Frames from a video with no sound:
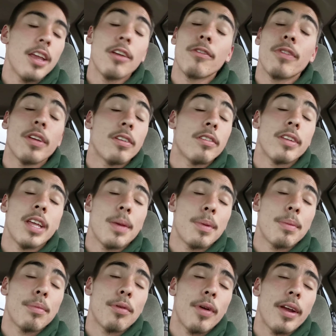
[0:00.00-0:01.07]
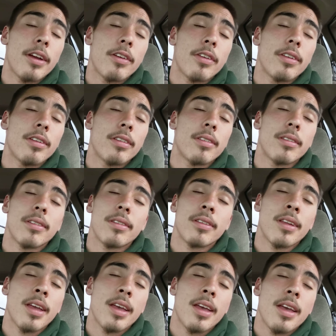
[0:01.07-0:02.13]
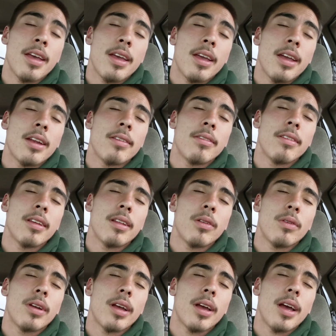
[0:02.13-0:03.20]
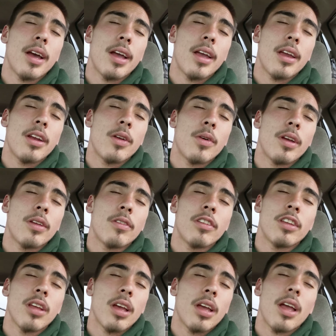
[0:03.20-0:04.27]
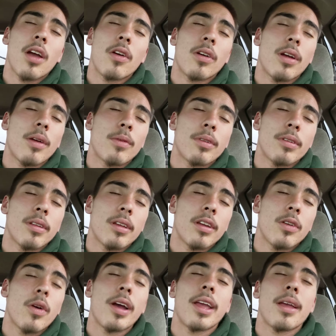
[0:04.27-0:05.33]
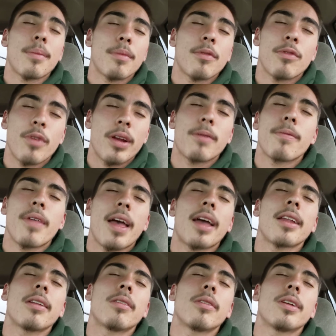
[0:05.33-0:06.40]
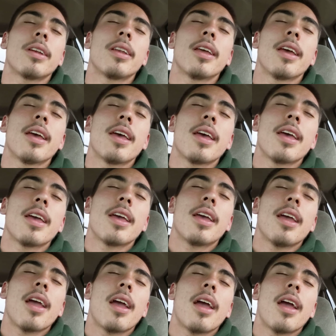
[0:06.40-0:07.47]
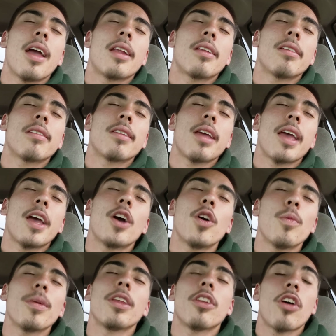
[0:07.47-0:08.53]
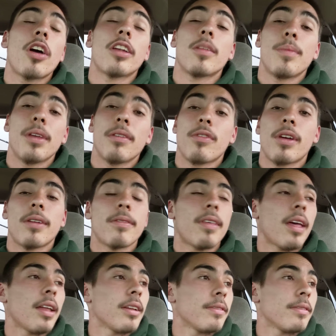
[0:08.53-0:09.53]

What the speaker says: your fears to Him in prayer, and just kind of say, Lord, I am afraid of that, Lord, and just help me not to be afraid of that.